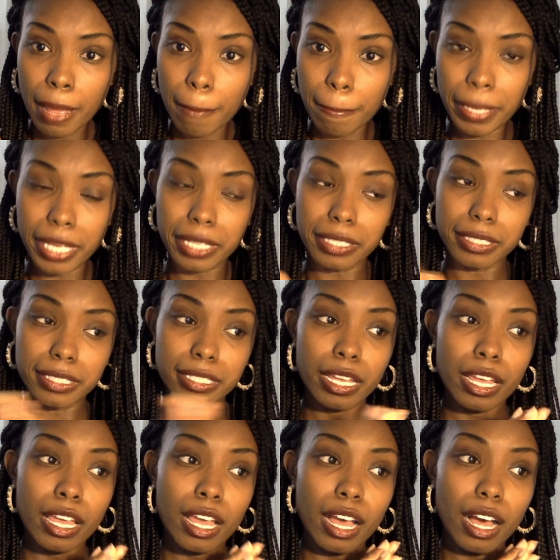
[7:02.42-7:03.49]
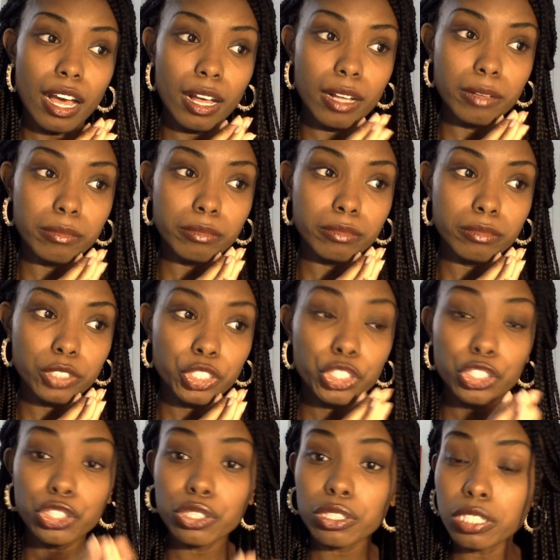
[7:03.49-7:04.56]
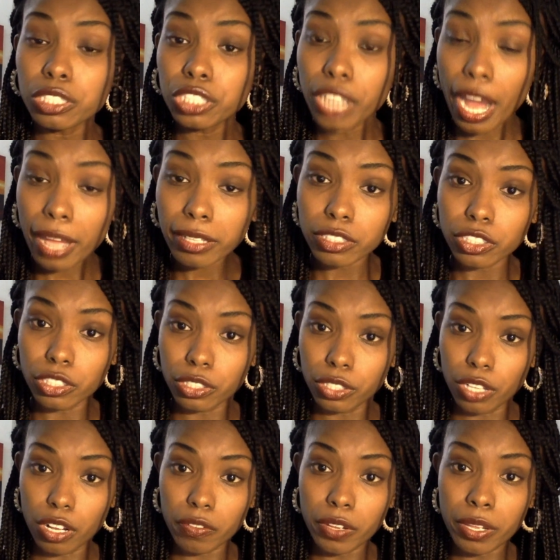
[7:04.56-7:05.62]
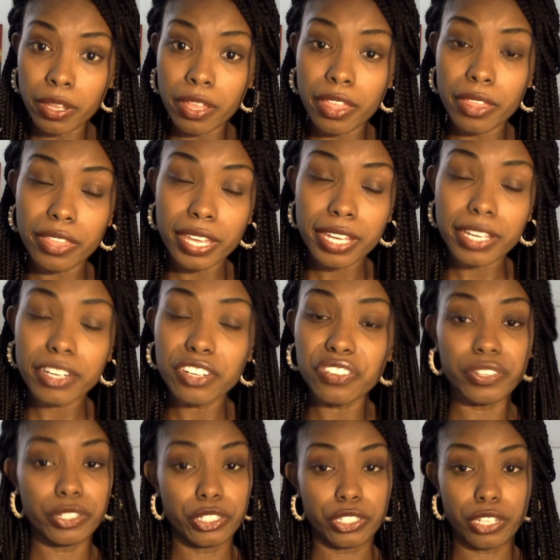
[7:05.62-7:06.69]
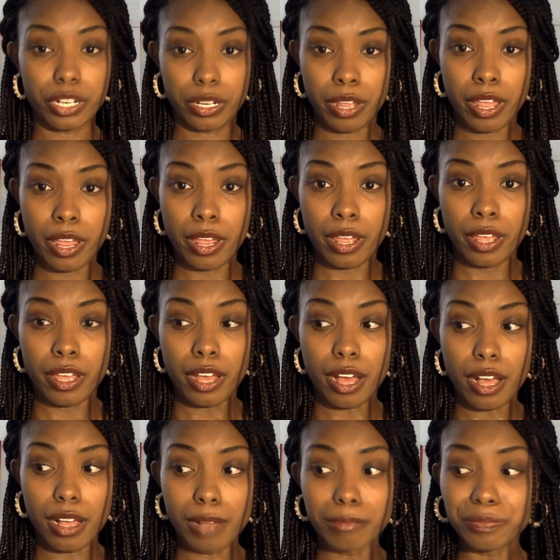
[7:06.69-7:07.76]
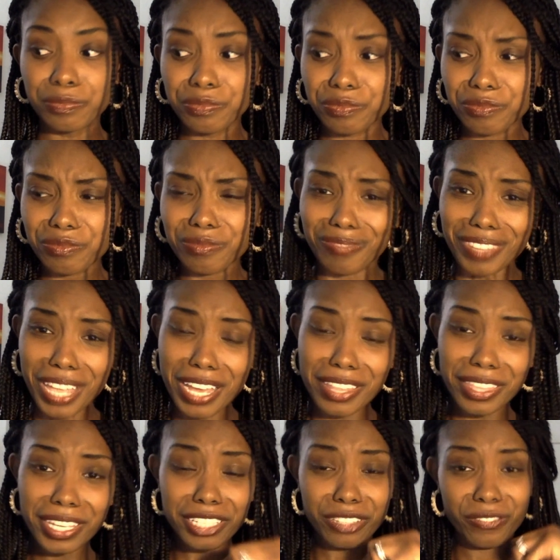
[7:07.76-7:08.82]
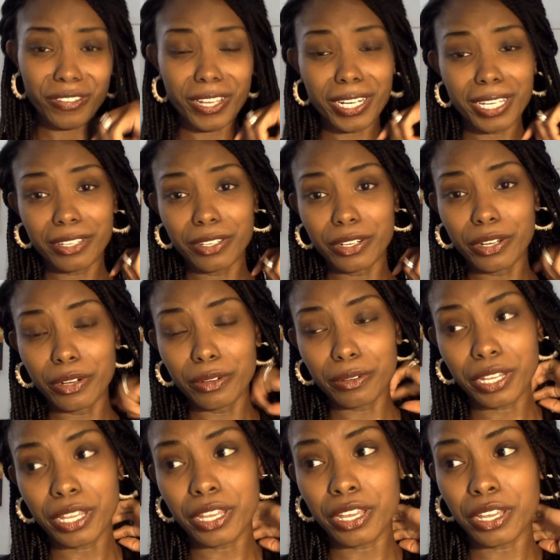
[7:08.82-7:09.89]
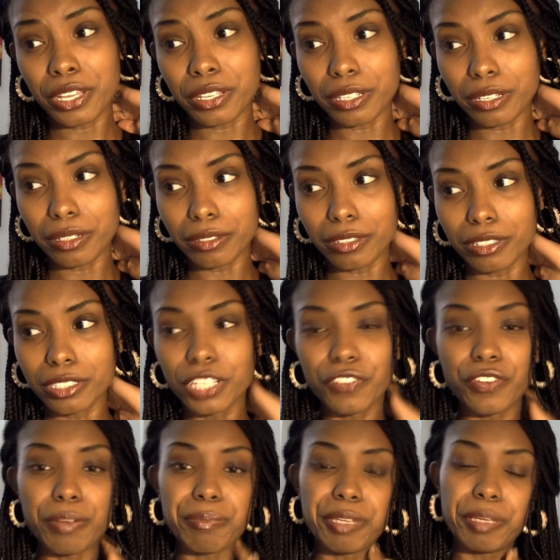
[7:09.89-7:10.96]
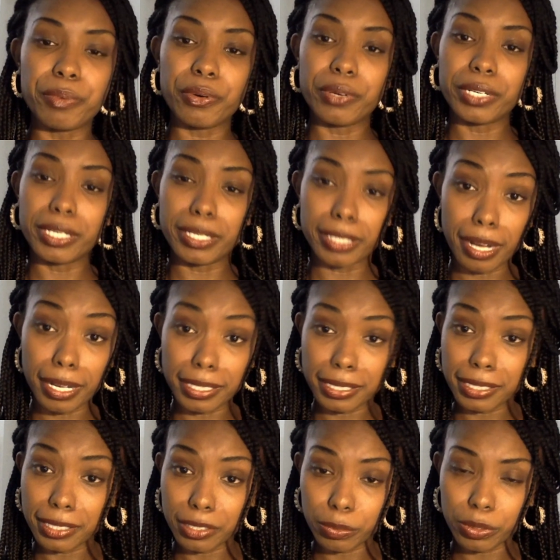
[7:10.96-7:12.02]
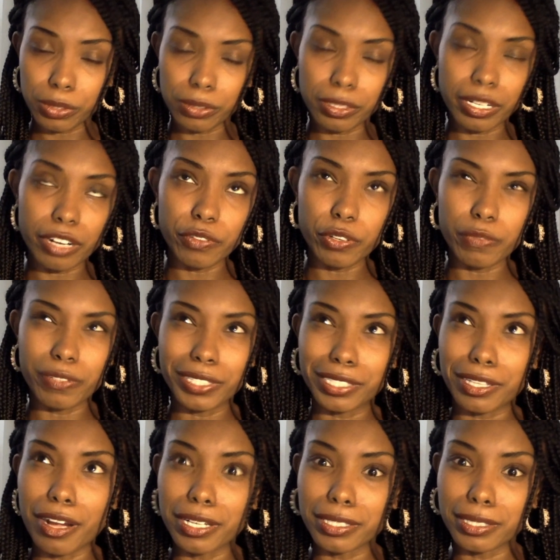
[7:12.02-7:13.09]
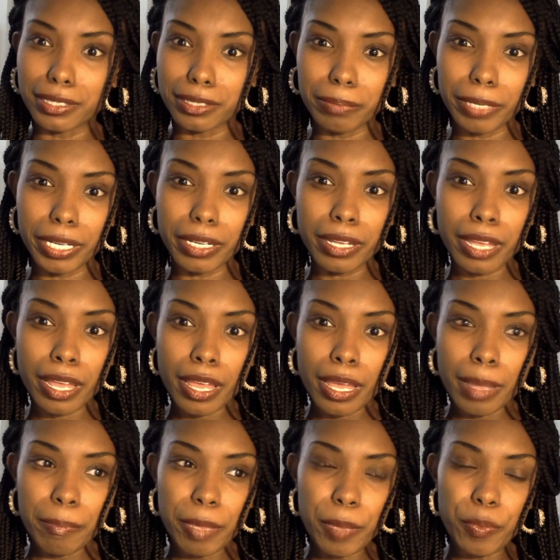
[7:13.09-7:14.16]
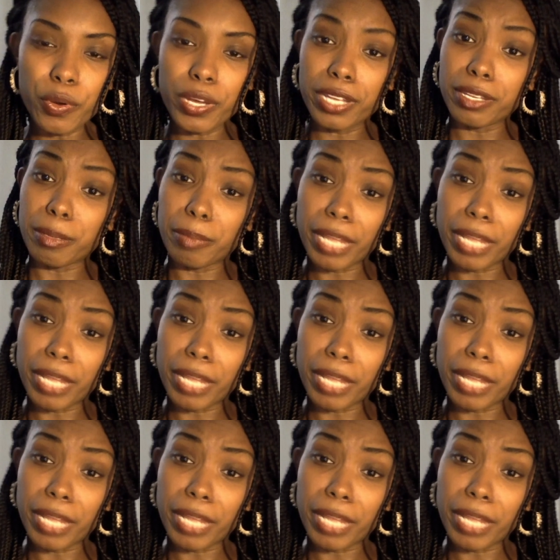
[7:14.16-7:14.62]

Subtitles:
means. You should challenge yourself. Think in the future. I think it's funny, there's different people in the conscious world, and I don't know if it's conscious, but people in the